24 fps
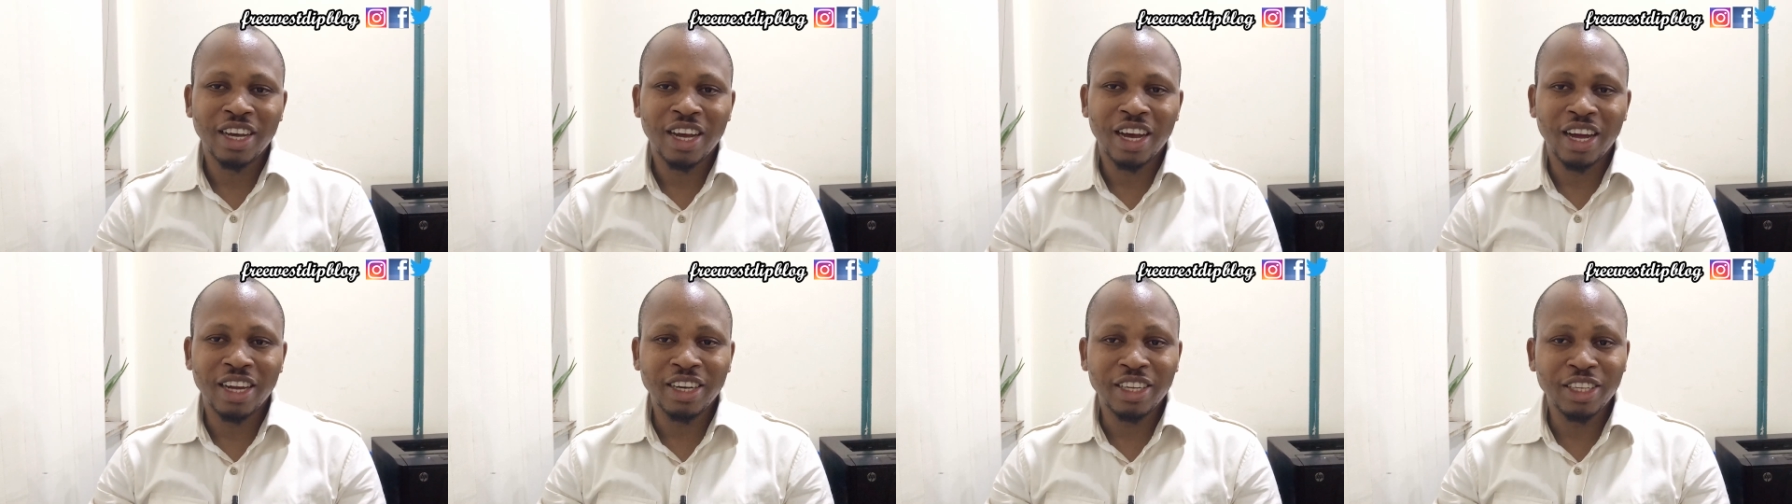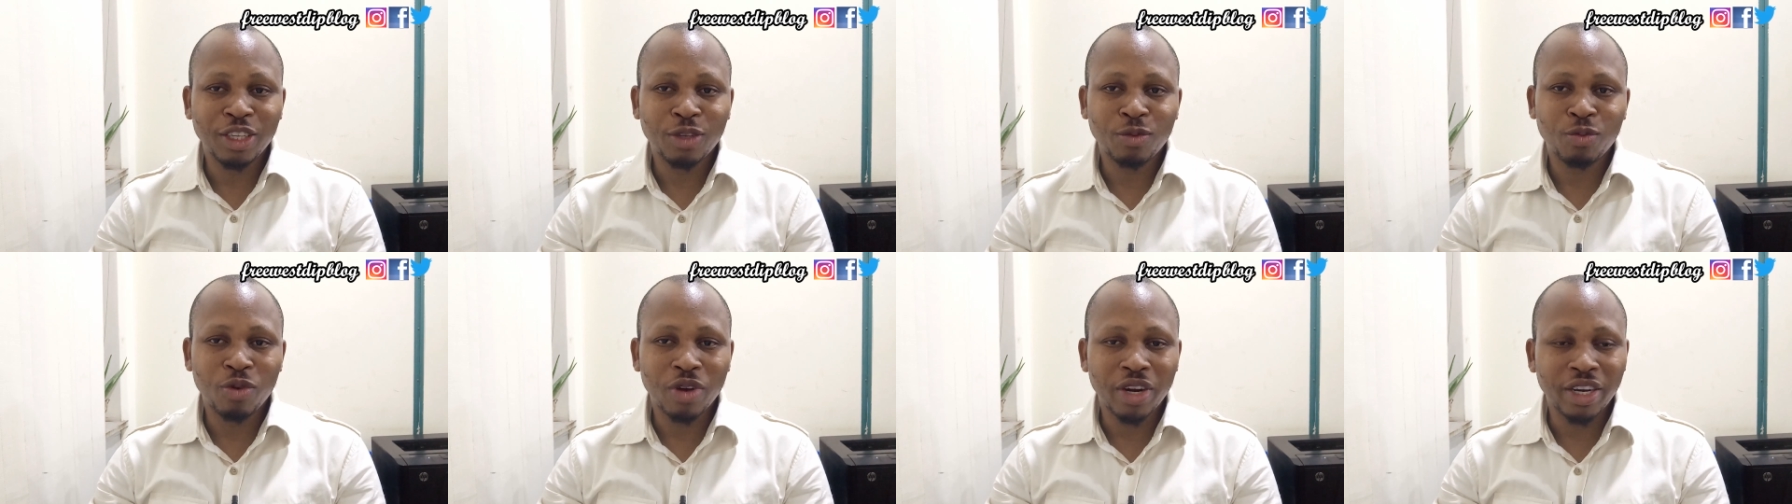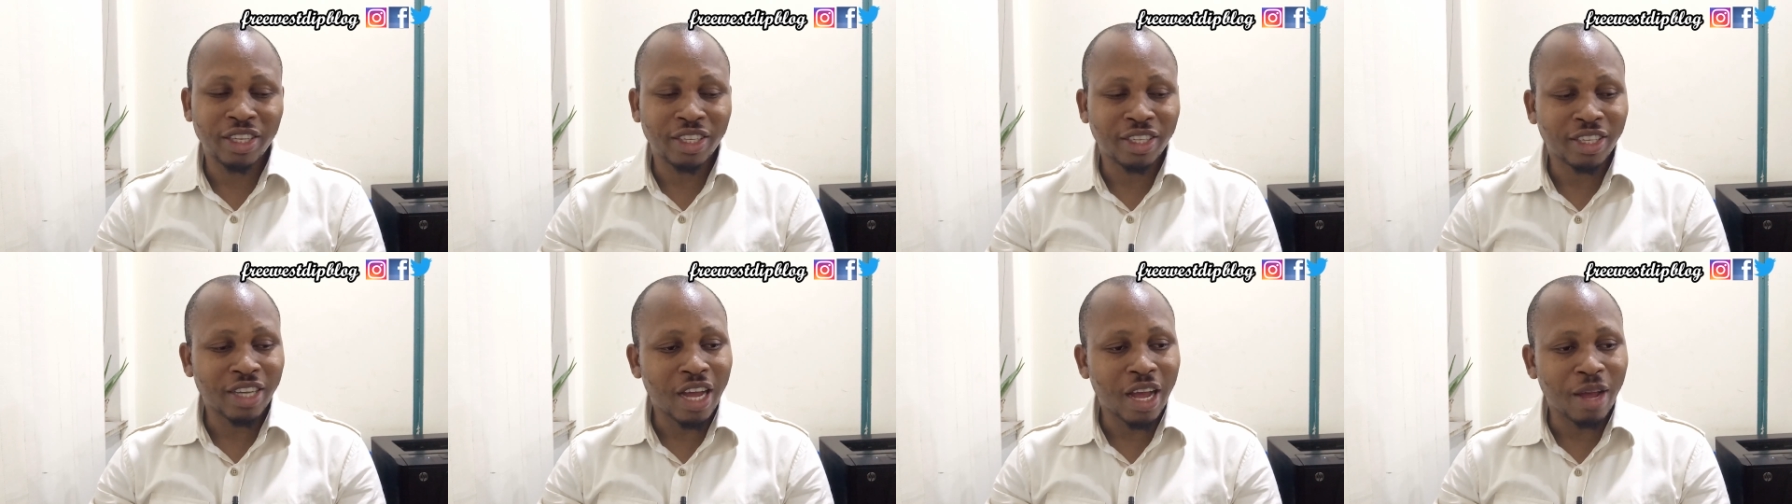at this point
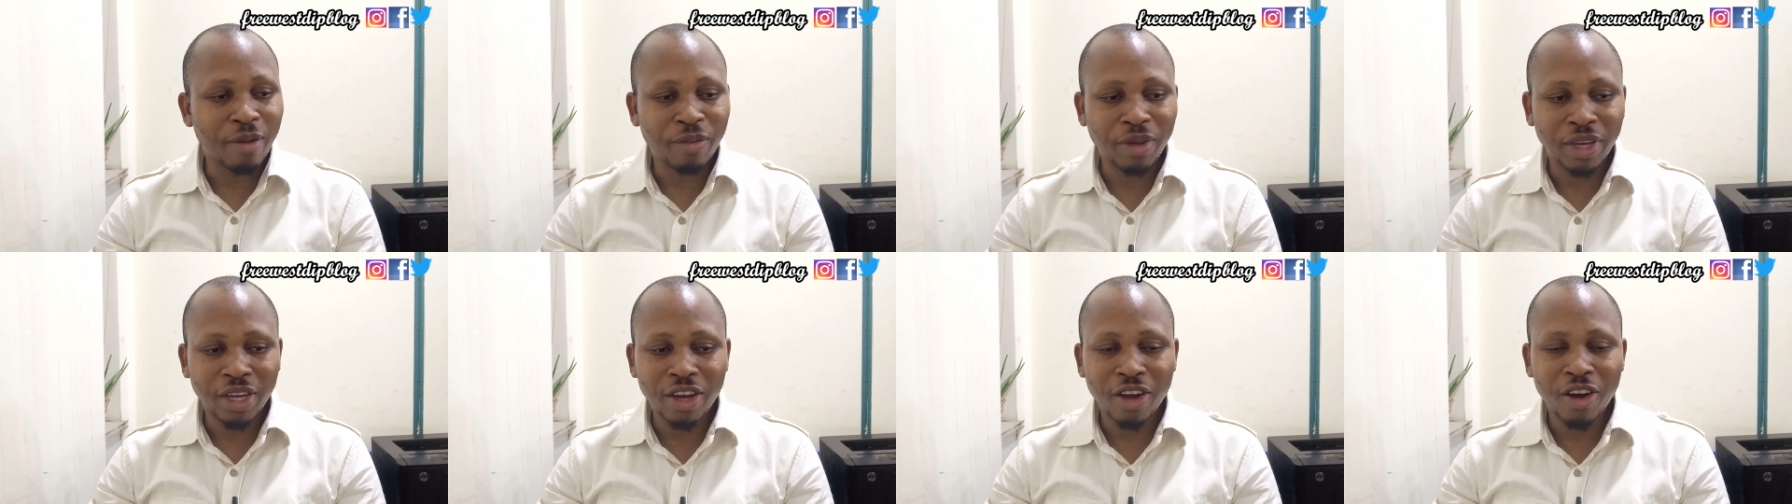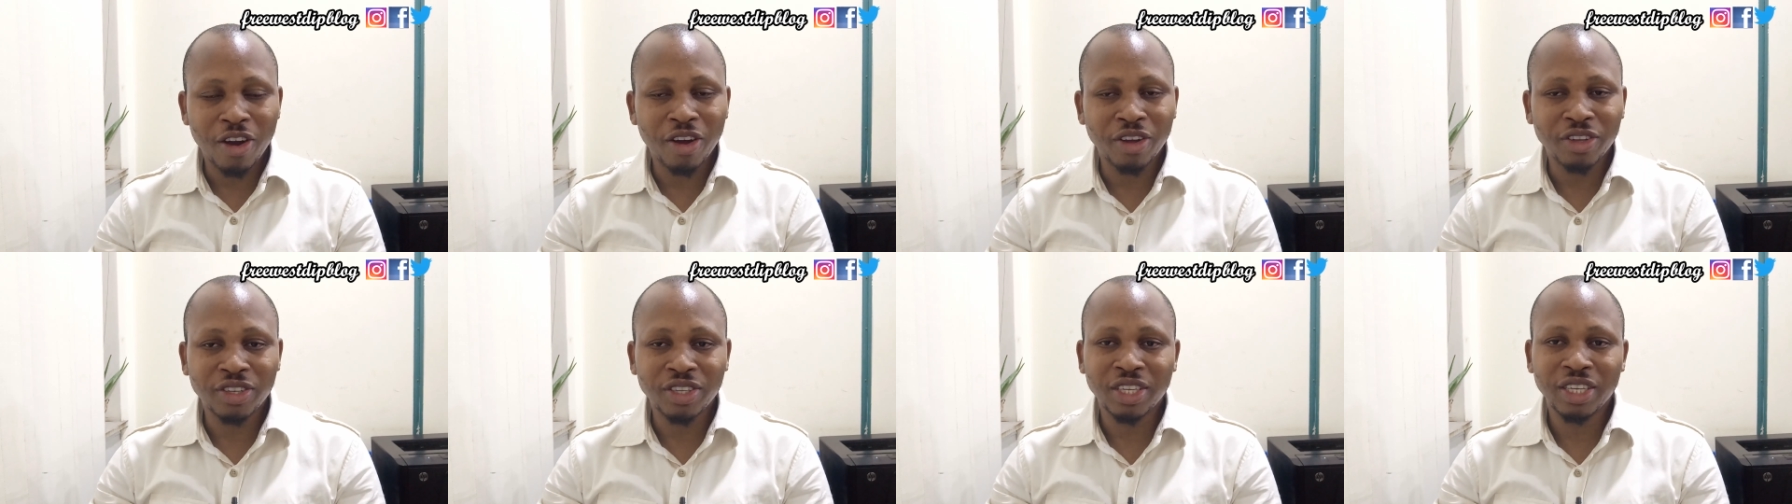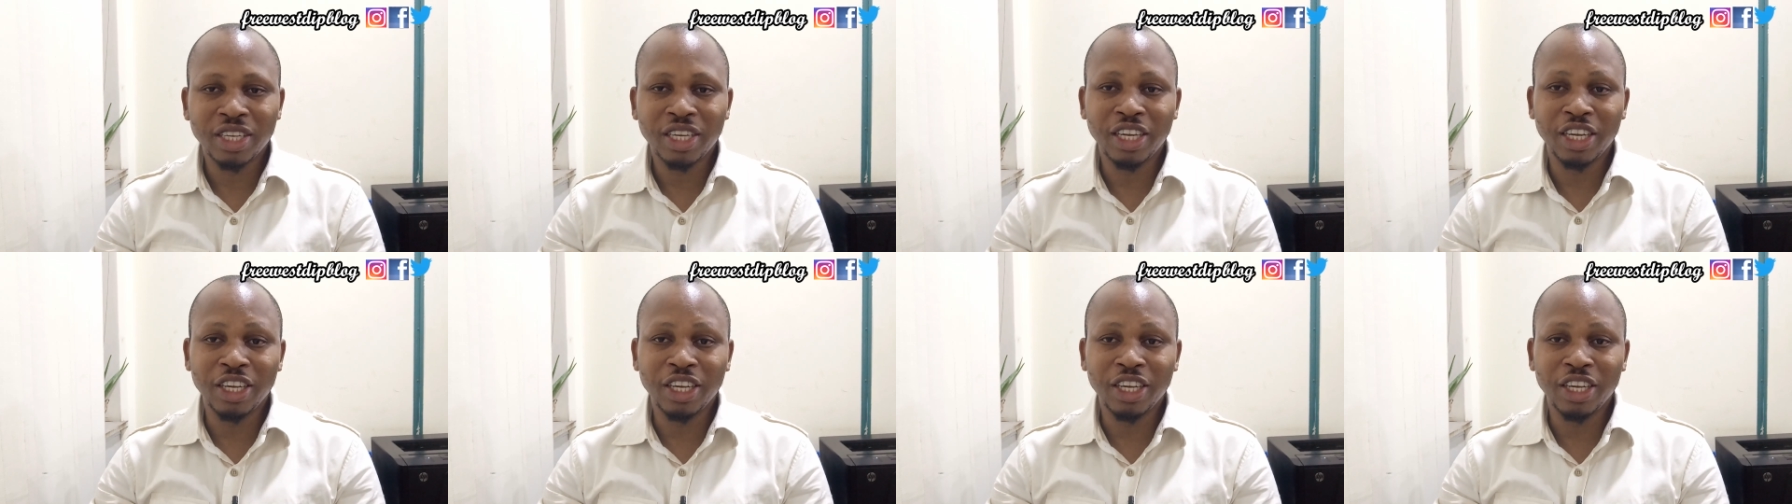in time, because